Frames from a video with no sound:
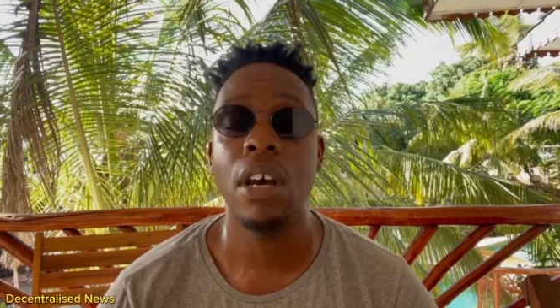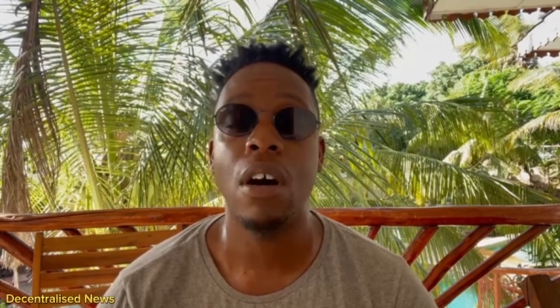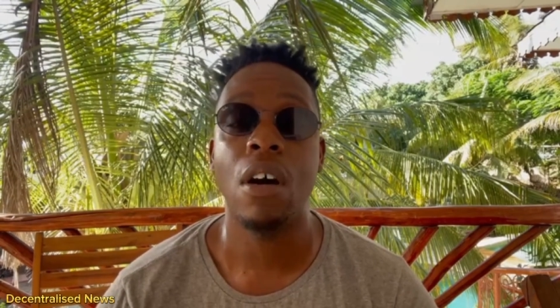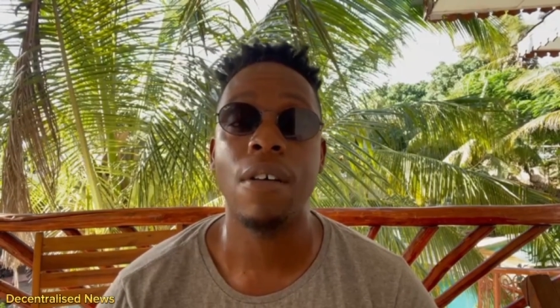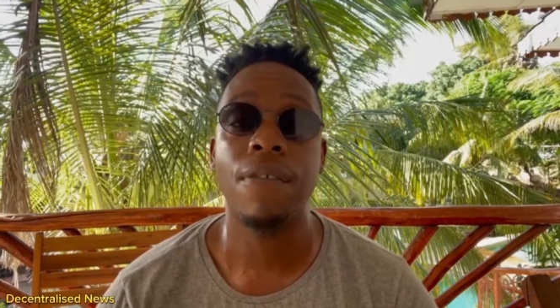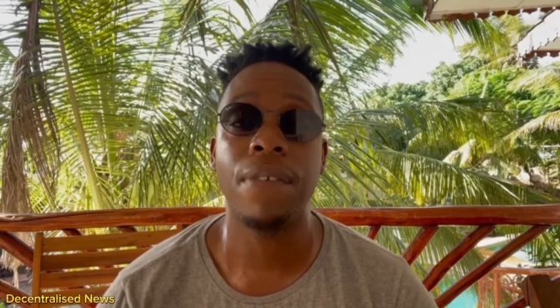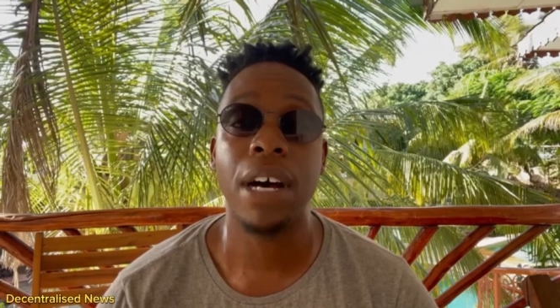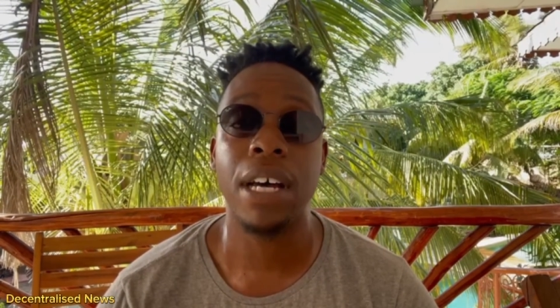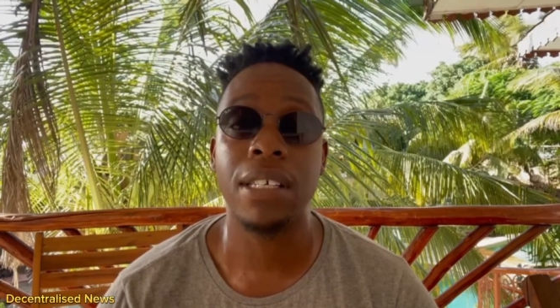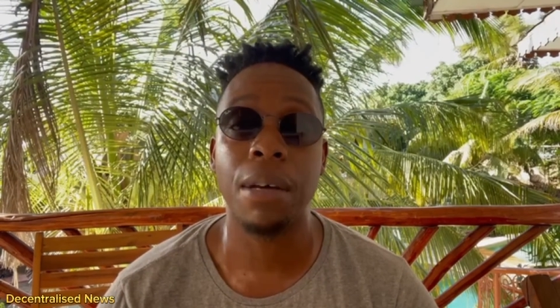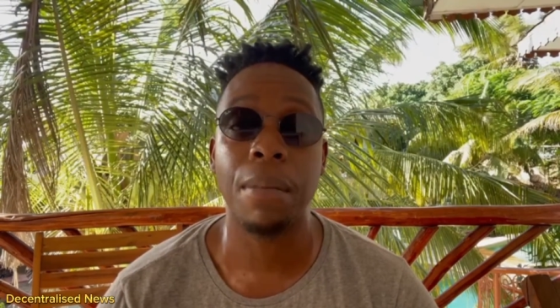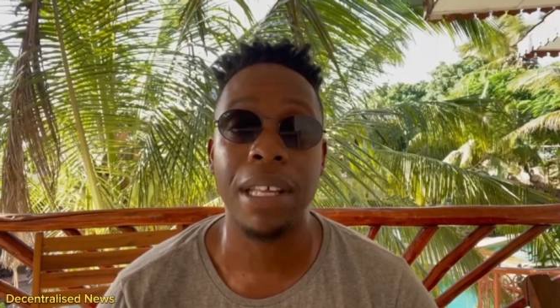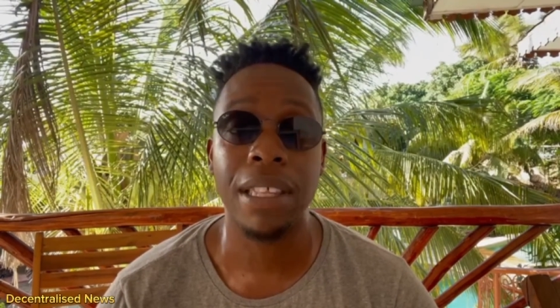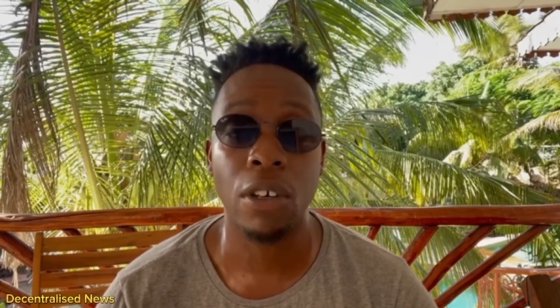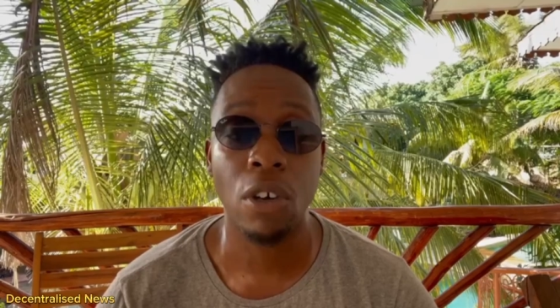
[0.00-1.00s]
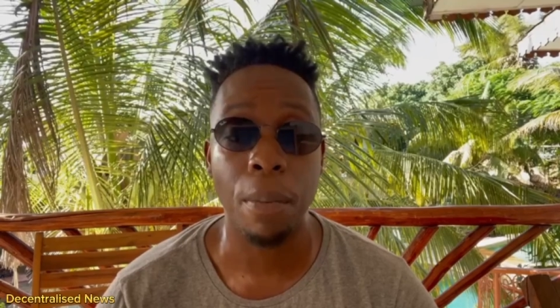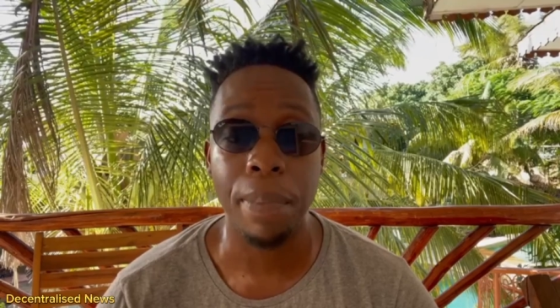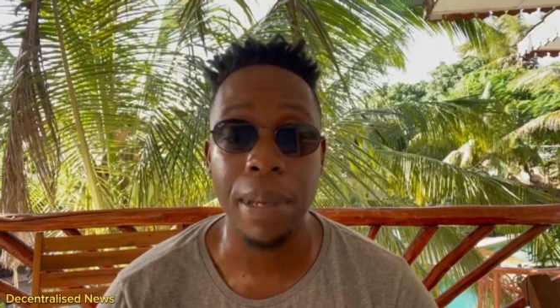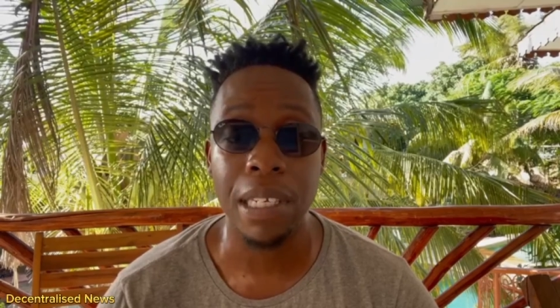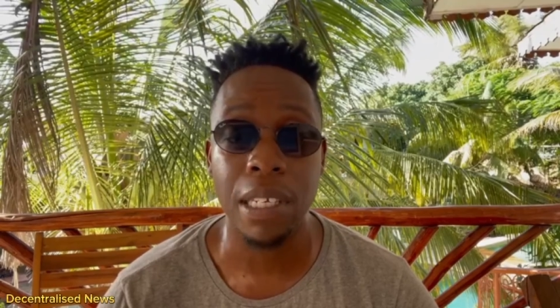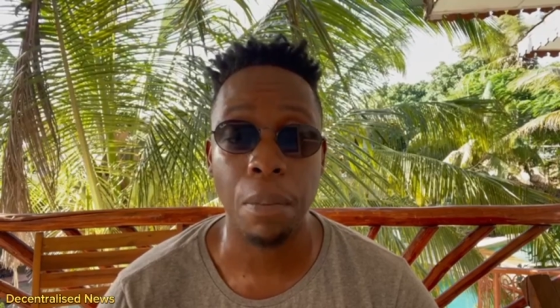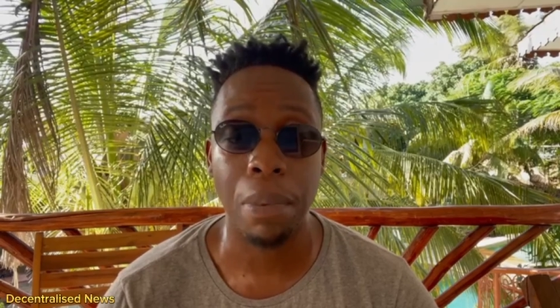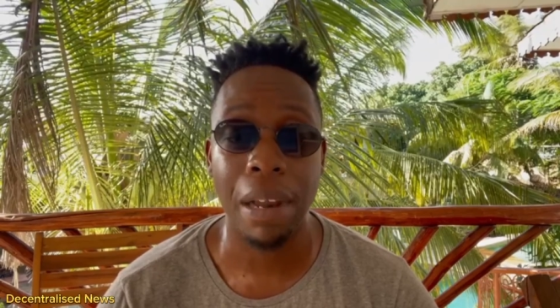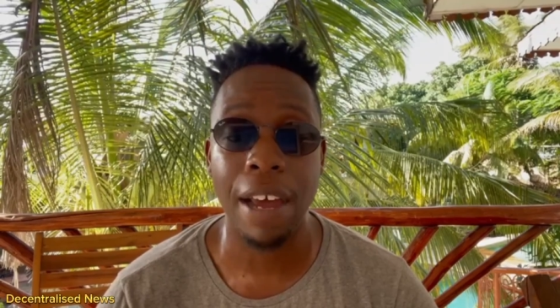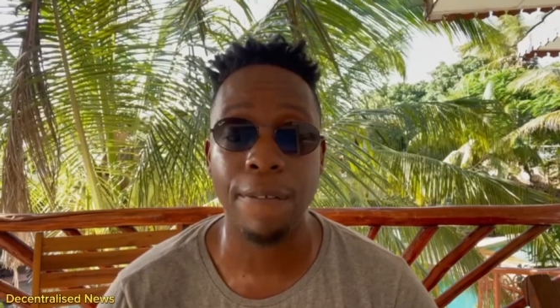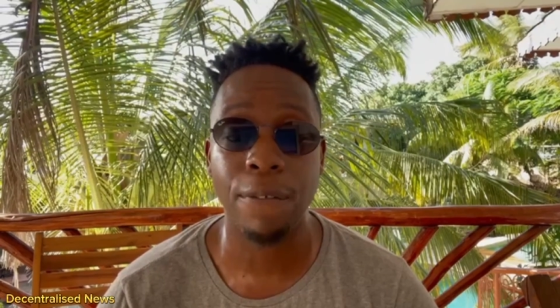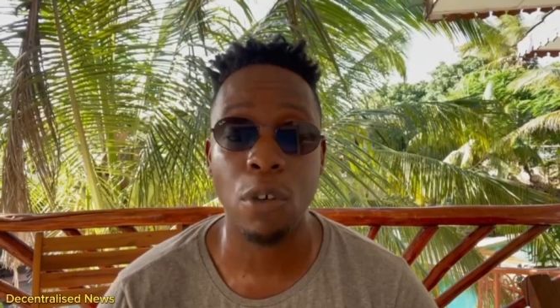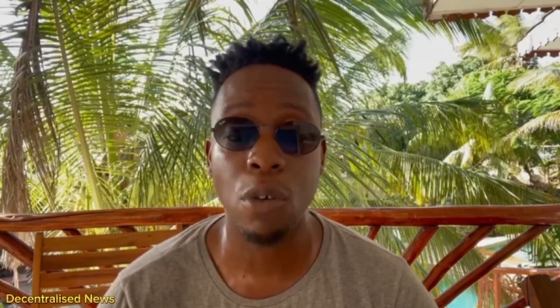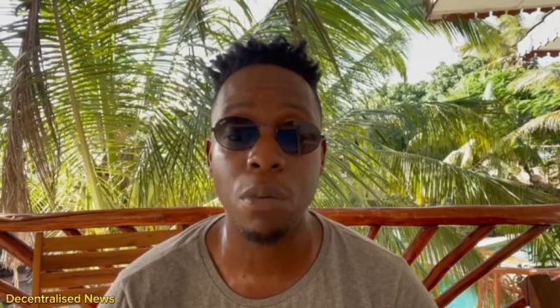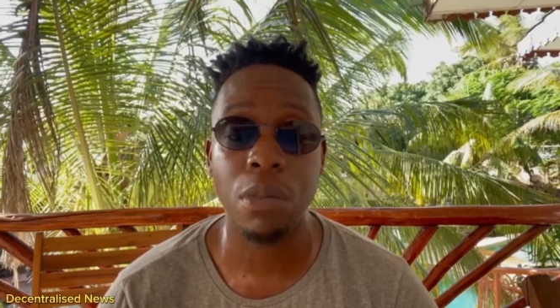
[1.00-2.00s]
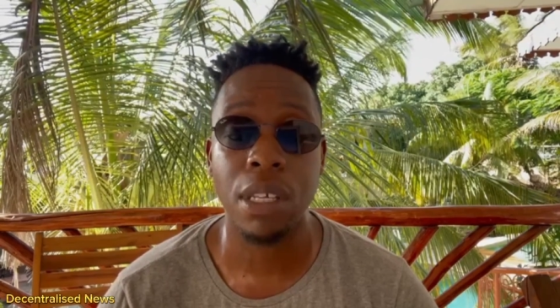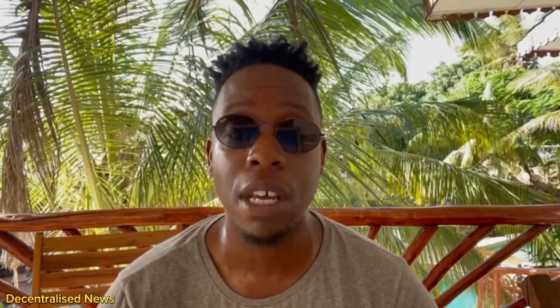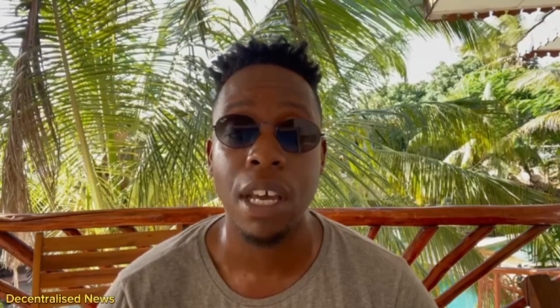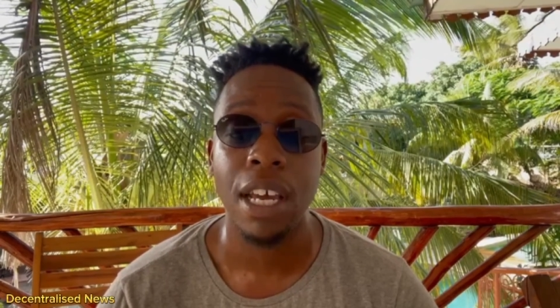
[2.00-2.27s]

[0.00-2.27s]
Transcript: of uh, some other competing platforms,